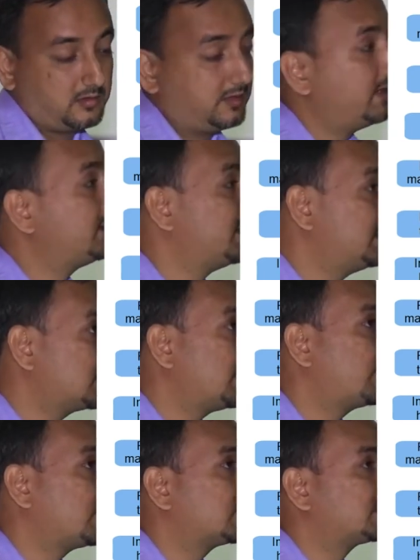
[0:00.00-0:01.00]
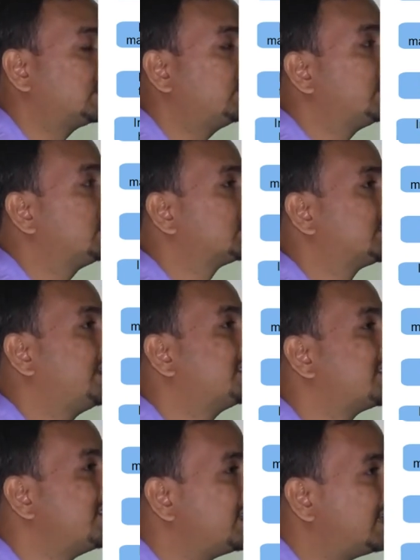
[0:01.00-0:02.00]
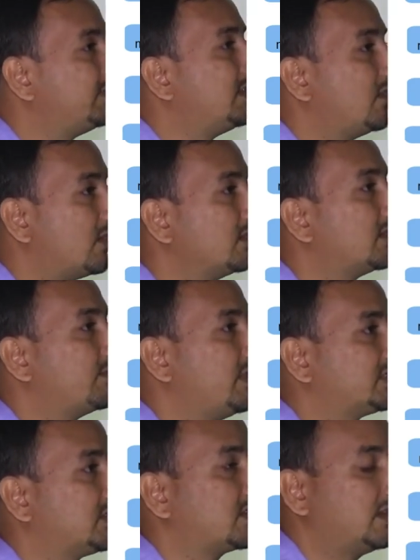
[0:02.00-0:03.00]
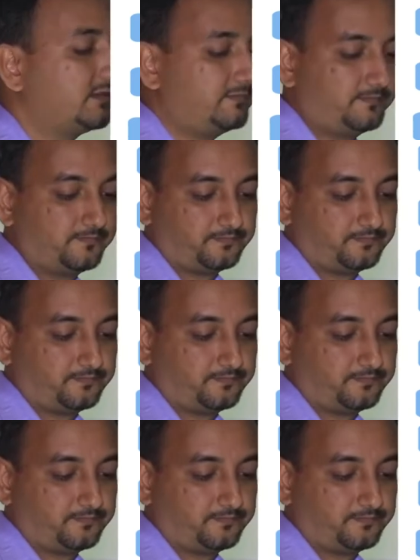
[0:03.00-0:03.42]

There is risk of torsion because there is a relatively longer mesochium.